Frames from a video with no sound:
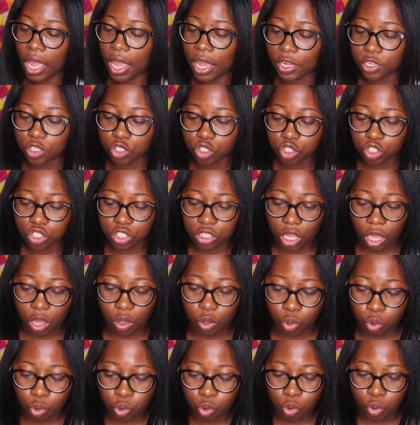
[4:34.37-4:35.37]

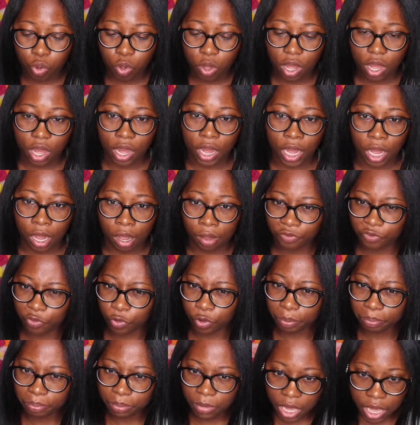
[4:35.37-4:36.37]
So
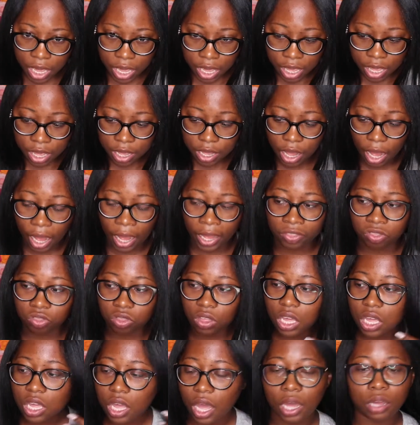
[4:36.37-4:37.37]
for me, I
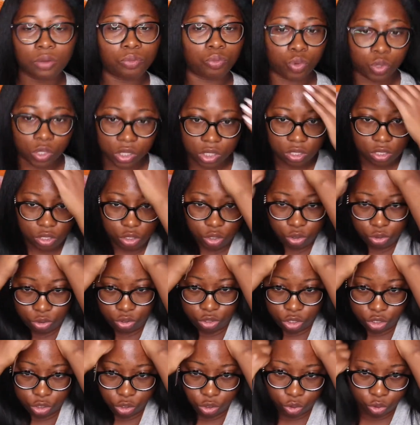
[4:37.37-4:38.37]
think I want to
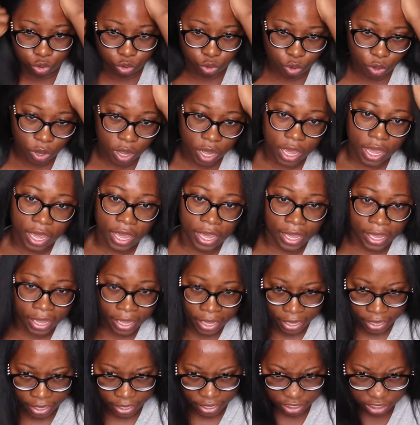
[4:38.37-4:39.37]
do
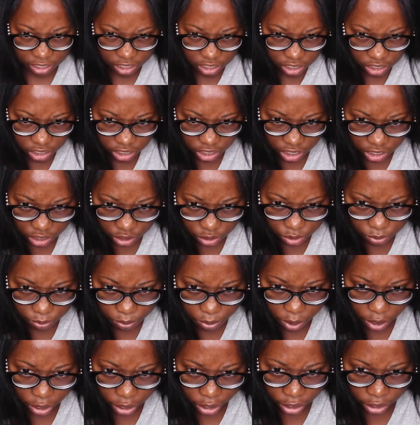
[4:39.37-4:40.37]
a center
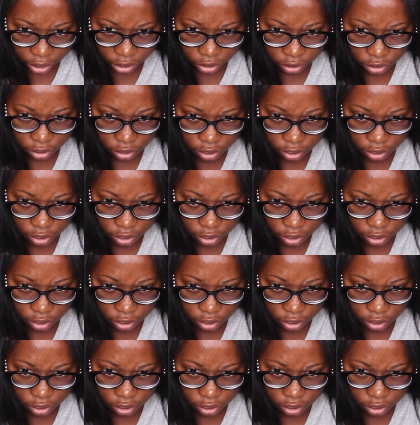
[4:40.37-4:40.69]
part,